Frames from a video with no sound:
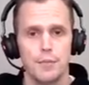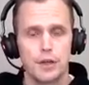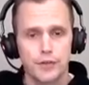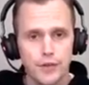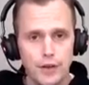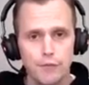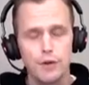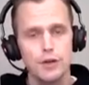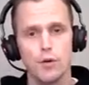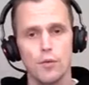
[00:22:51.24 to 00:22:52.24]
Because if
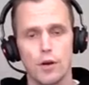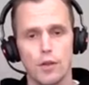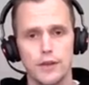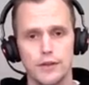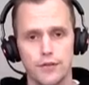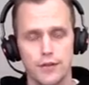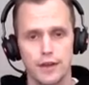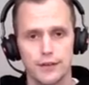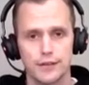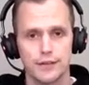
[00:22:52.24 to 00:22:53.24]
we know all these
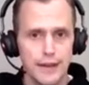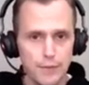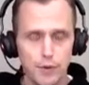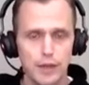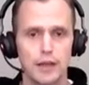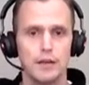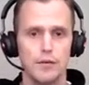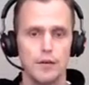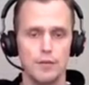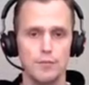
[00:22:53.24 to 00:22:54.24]
things, then we
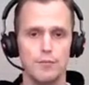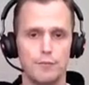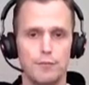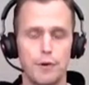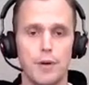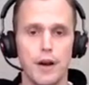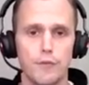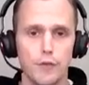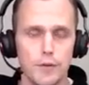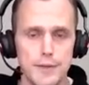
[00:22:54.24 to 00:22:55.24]
can
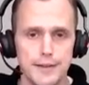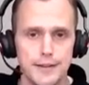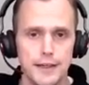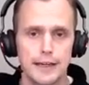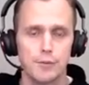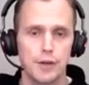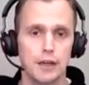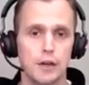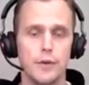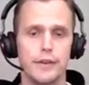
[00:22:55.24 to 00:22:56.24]
prepare for the meeting. We
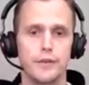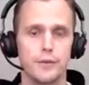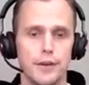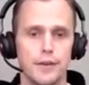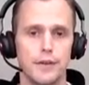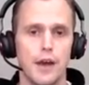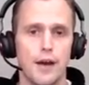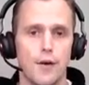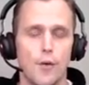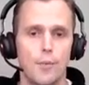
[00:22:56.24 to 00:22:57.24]
can go into it
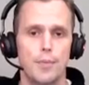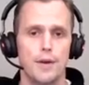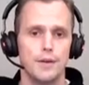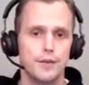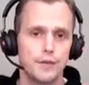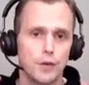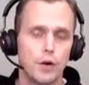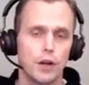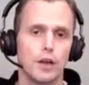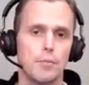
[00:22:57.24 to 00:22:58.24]
open,
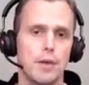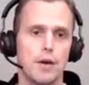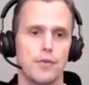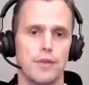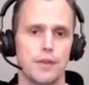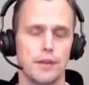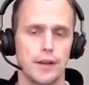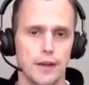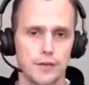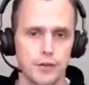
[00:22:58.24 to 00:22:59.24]
talking about
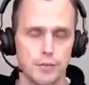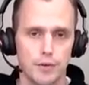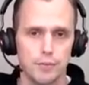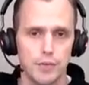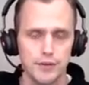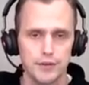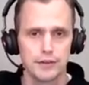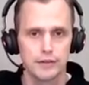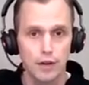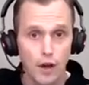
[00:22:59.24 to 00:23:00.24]
customers'
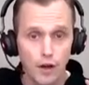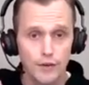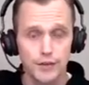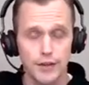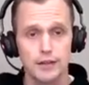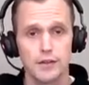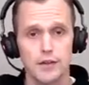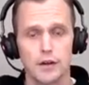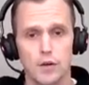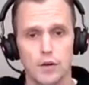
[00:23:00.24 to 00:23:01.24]
business, understanding
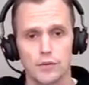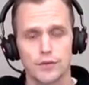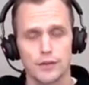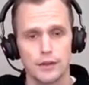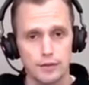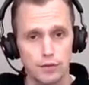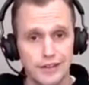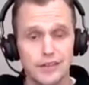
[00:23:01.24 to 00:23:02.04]
their goals, or